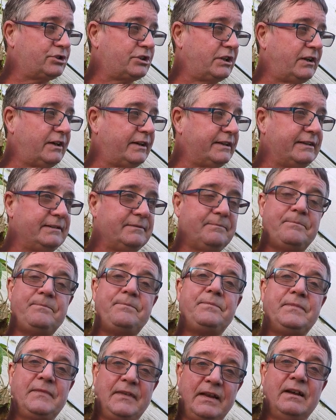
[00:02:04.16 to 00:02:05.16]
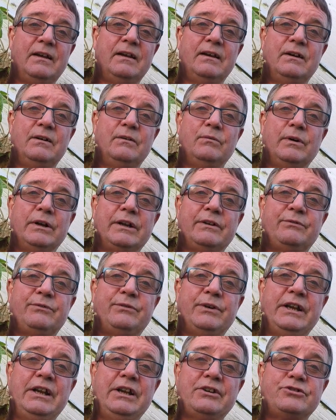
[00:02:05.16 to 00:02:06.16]
like when I've
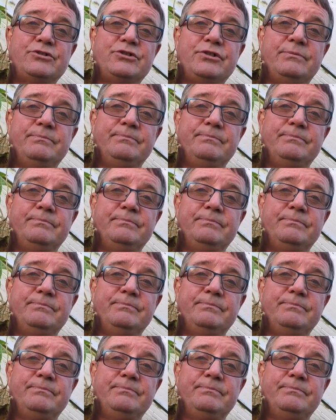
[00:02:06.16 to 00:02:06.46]
finished.